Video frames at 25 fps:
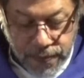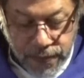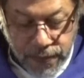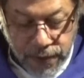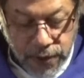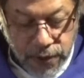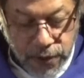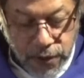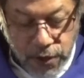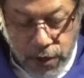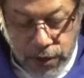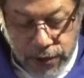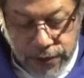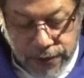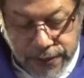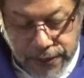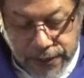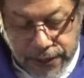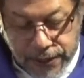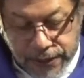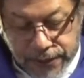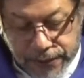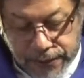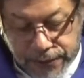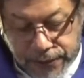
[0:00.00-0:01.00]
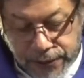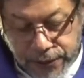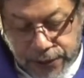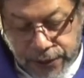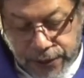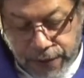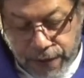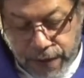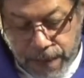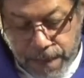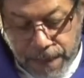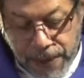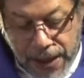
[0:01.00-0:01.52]
"No, sir," she
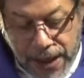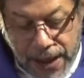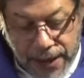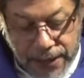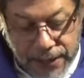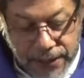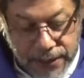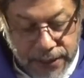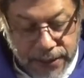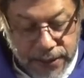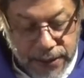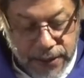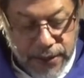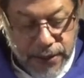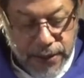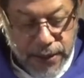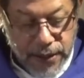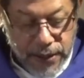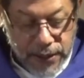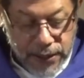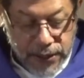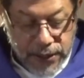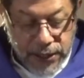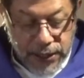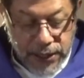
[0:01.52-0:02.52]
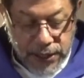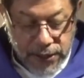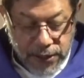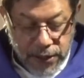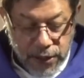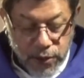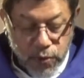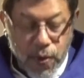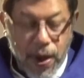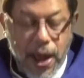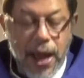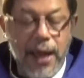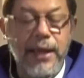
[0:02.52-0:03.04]
replied. "Neither
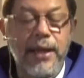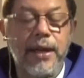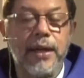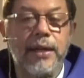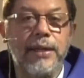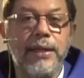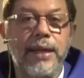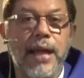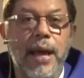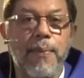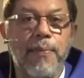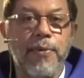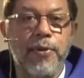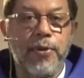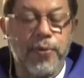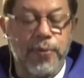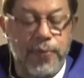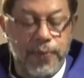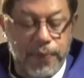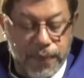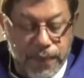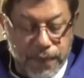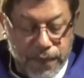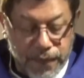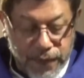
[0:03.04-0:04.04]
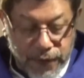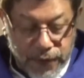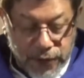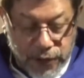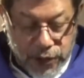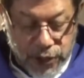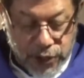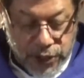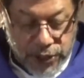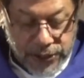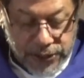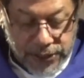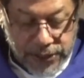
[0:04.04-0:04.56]
do I condemn you,"
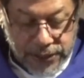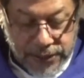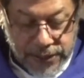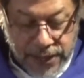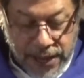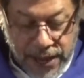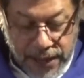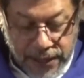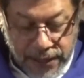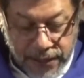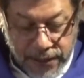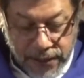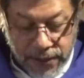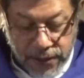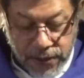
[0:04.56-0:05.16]
Jesus said.